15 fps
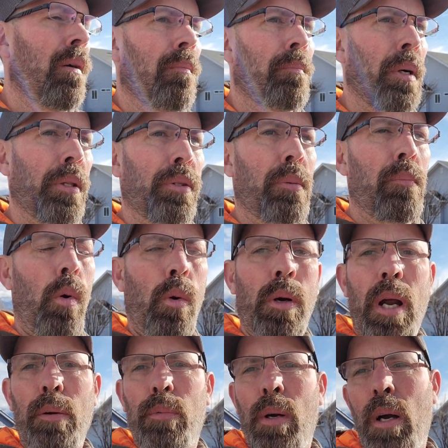But the more
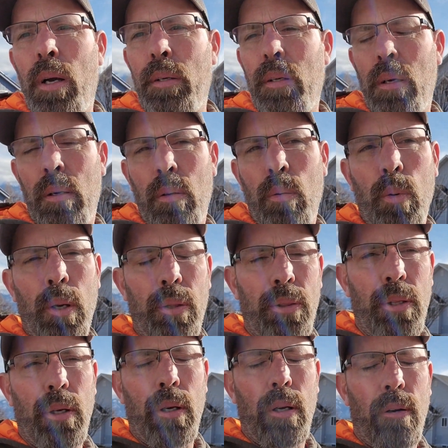I run with
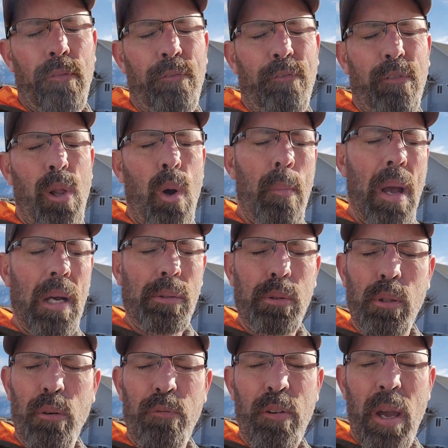the
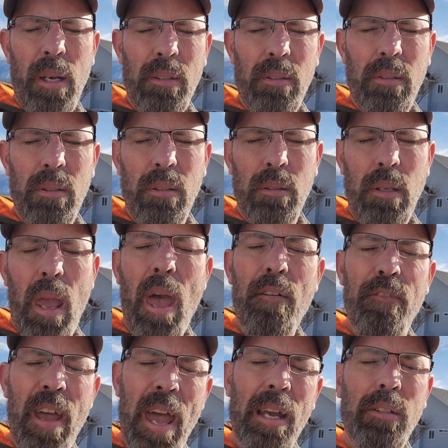Flowmaster Effects
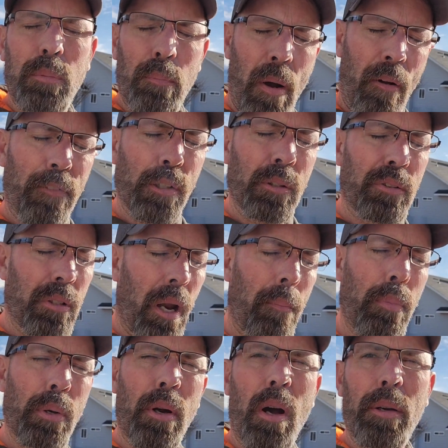FX mufflers that I
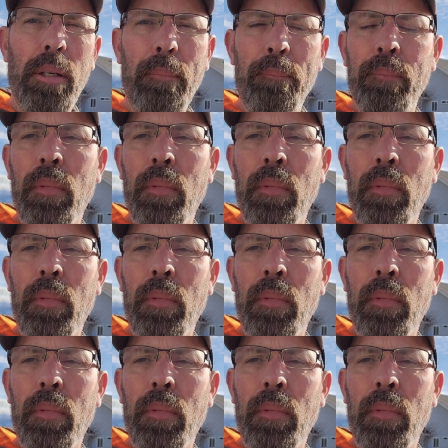put on it,